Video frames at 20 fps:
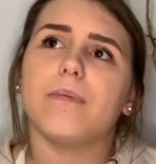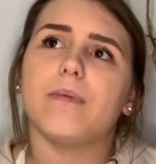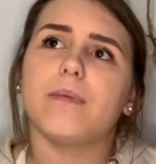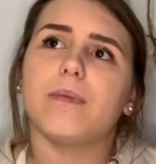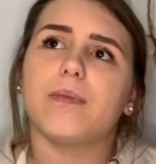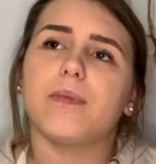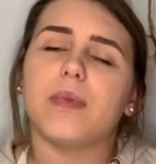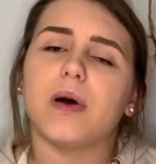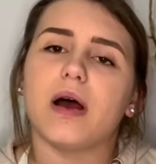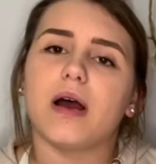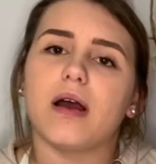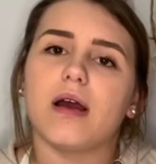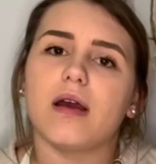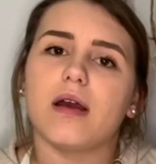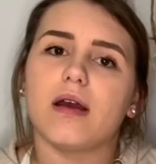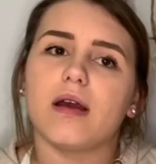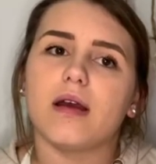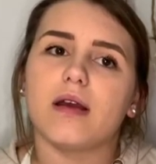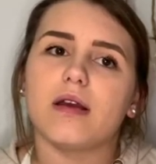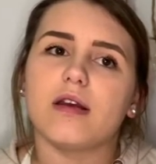But
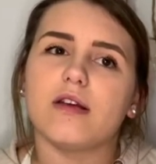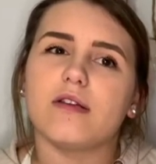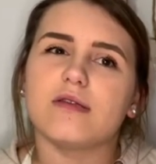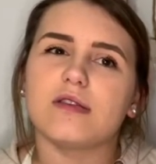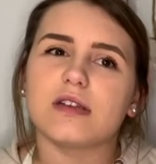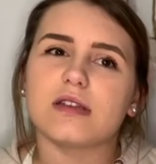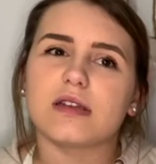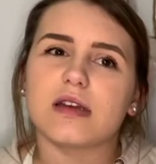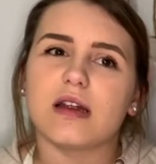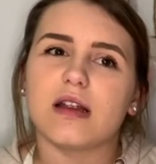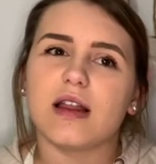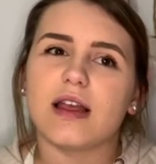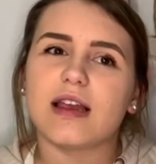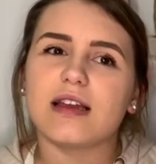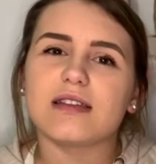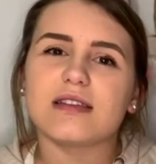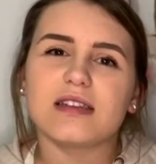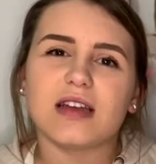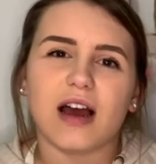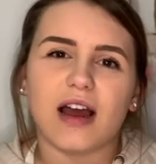you've just got, like,
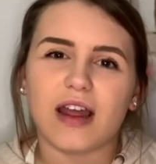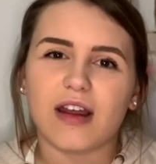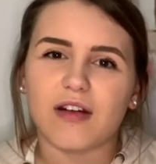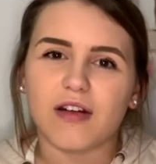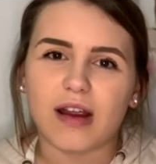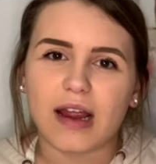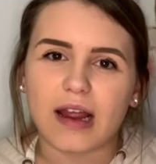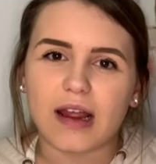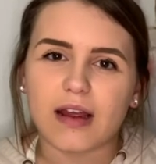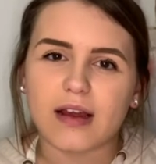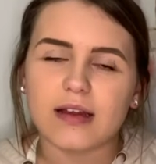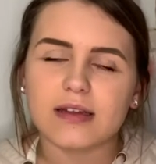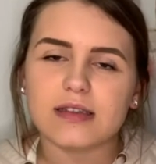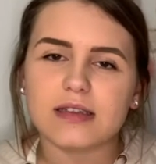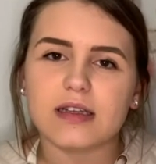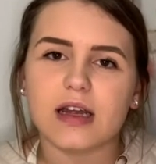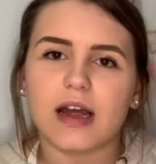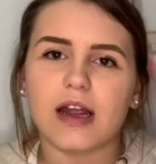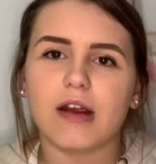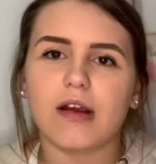it's tiring. It's
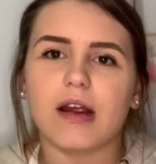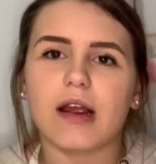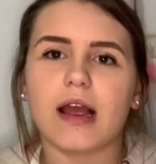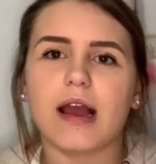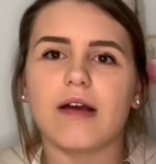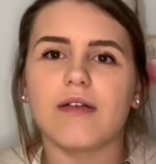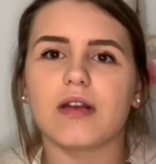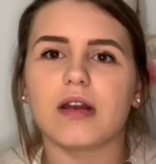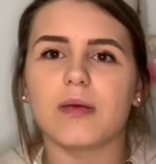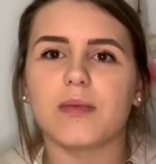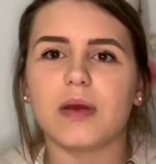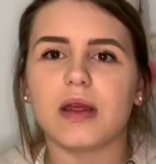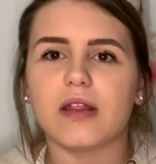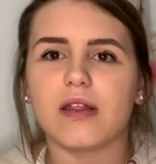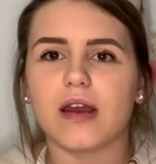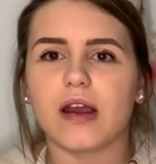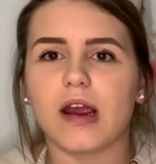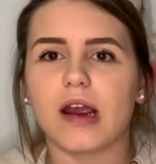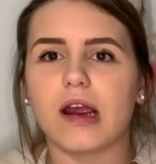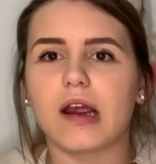tiring having to be
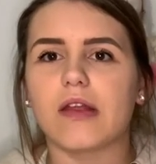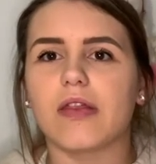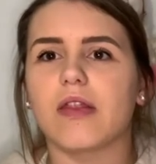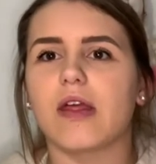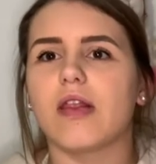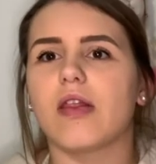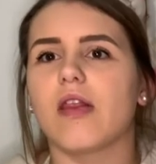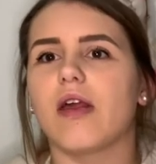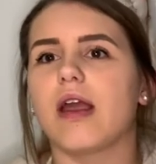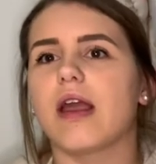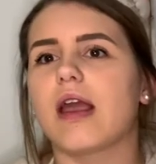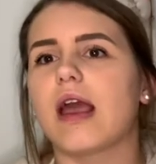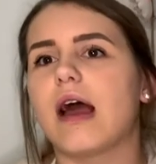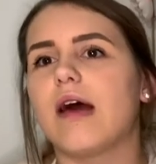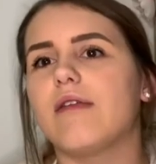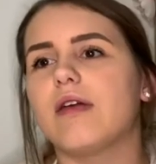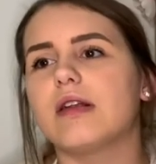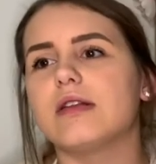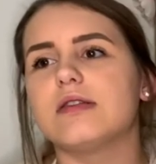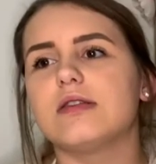there and then, like,
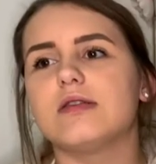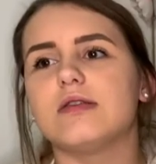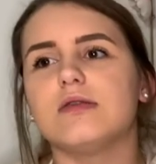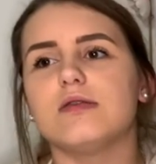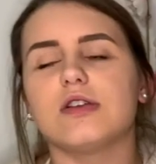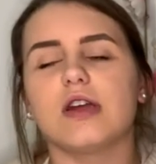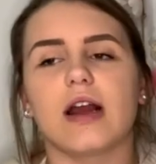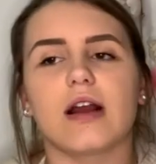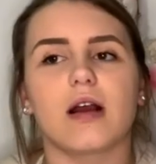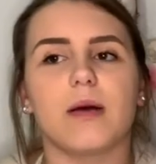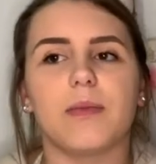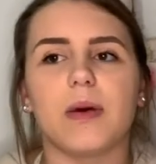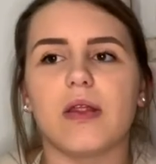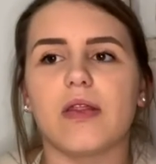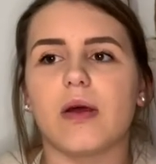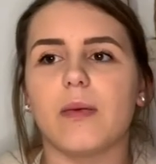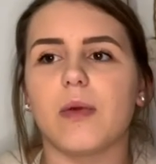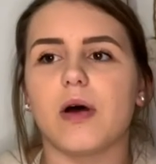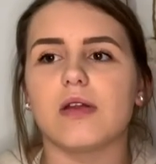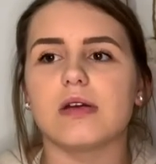having to check up on
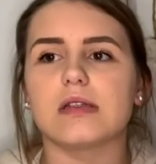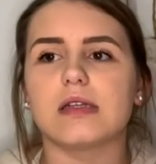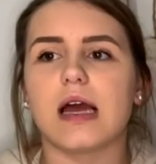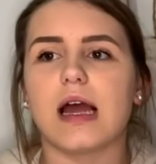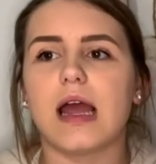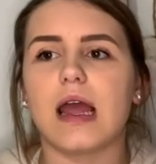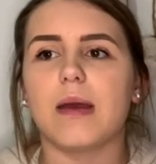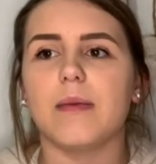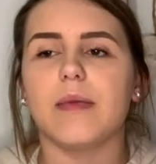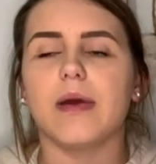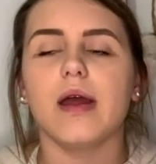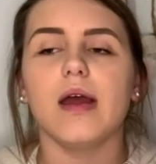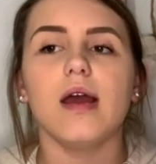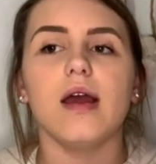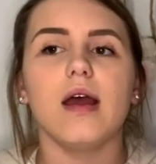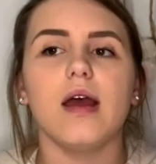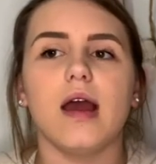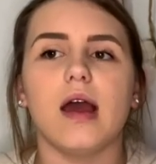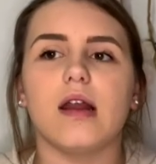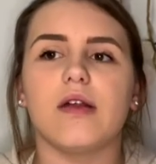them all the time.
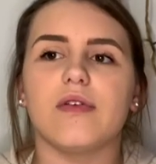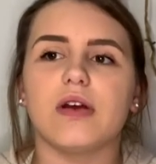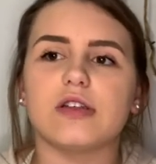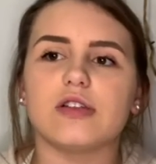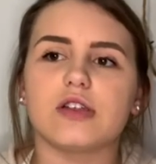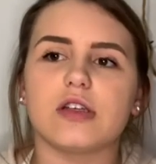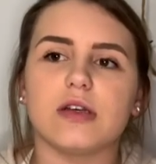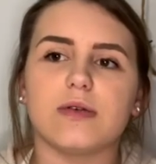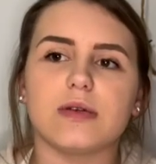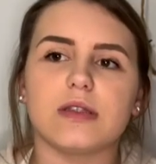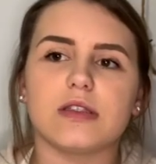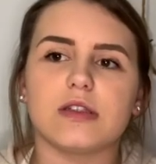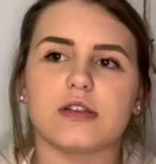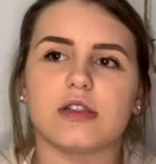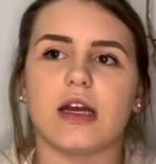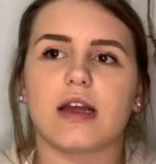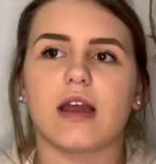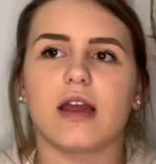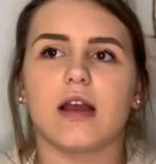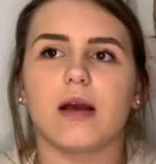And eventually, once you're
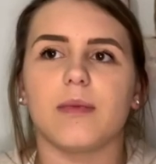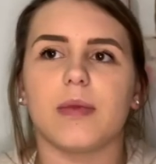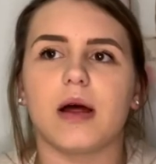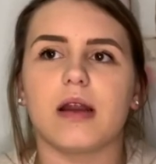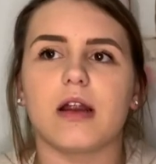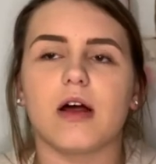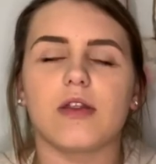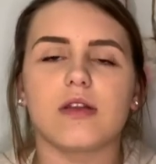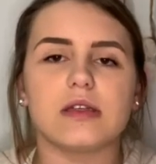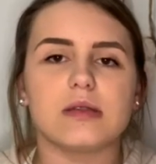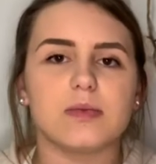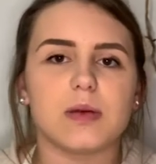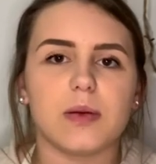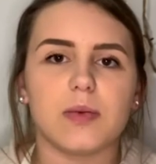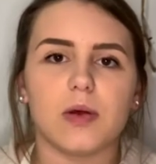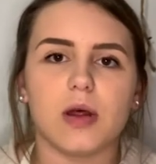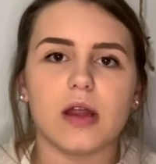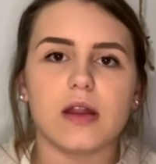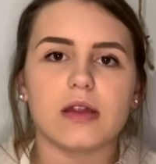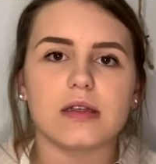checking up on all these
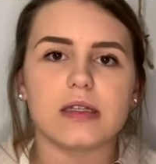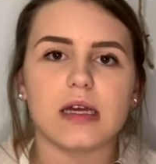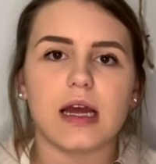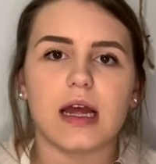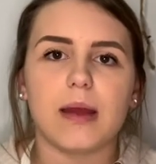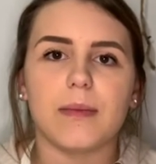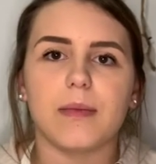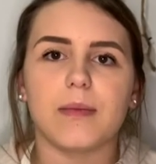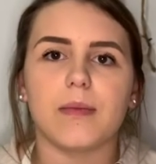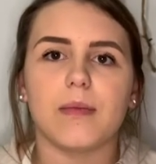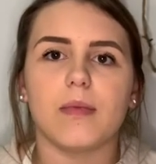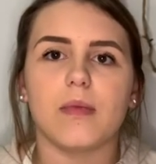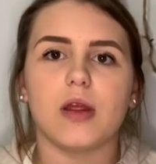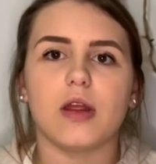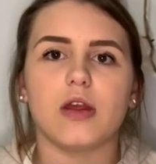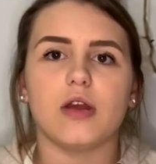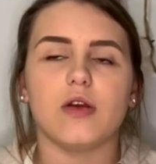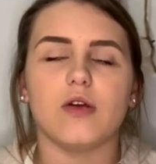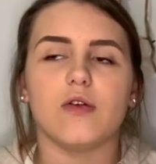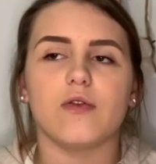people all the time,
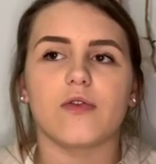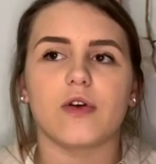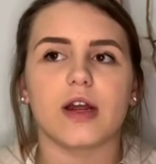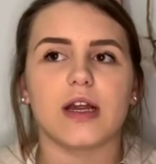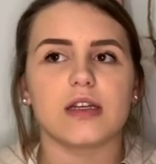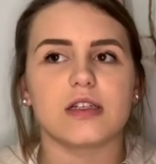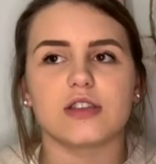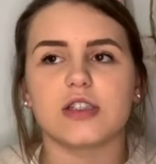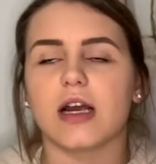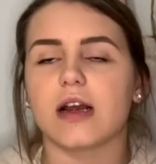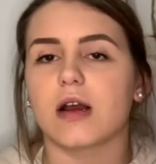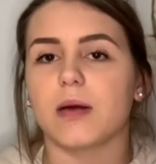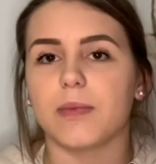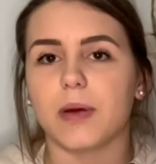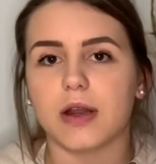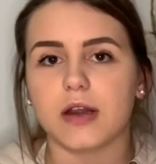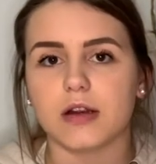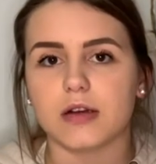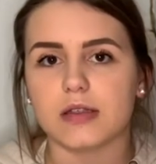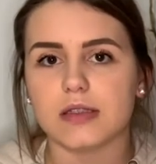you forget to check up
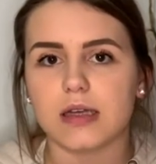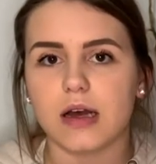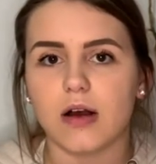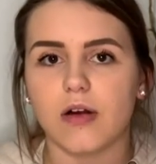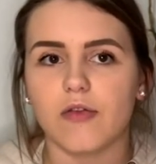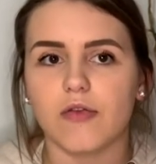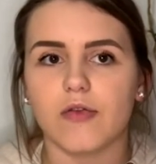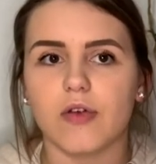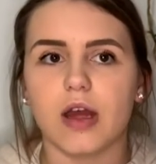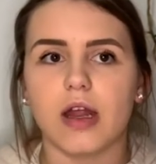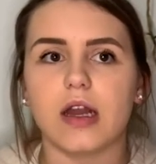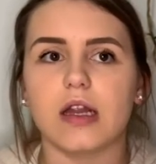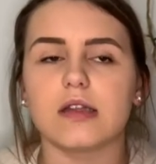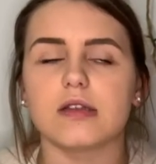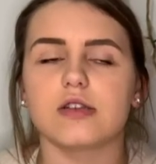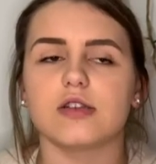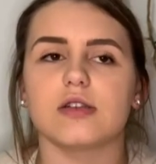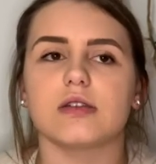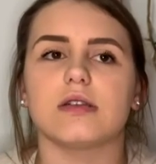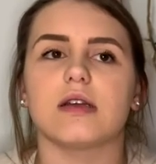on yourself. And
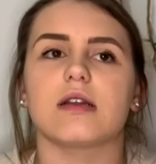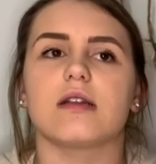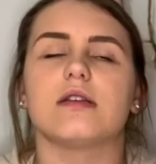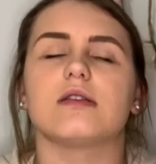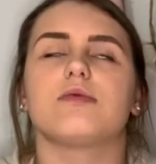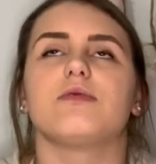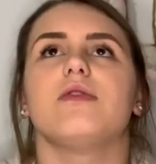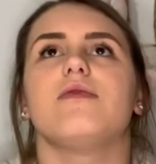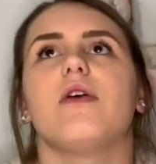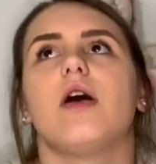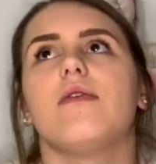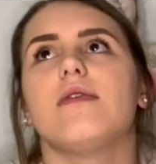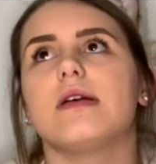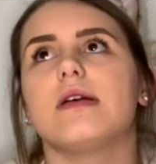it's just, like, this revolving